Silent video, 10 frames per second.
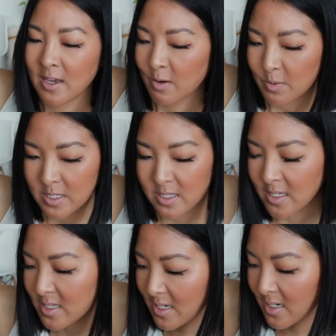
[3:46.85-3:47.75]

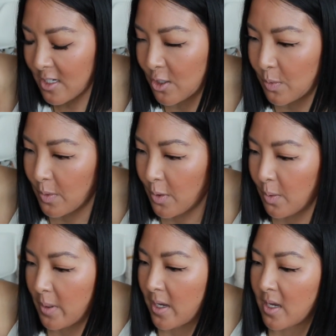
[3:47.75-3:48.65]
Receipts I need to throw
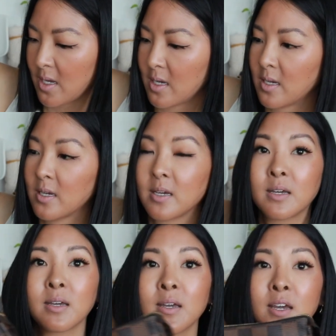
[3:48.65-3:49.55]
away.
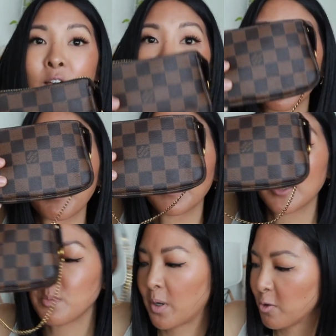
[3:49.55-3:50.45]
My
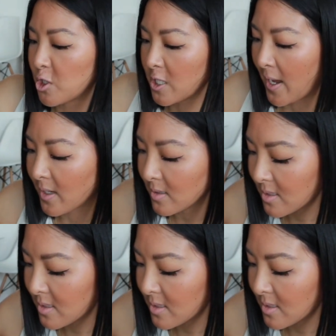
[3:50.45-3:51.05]
mini pochette.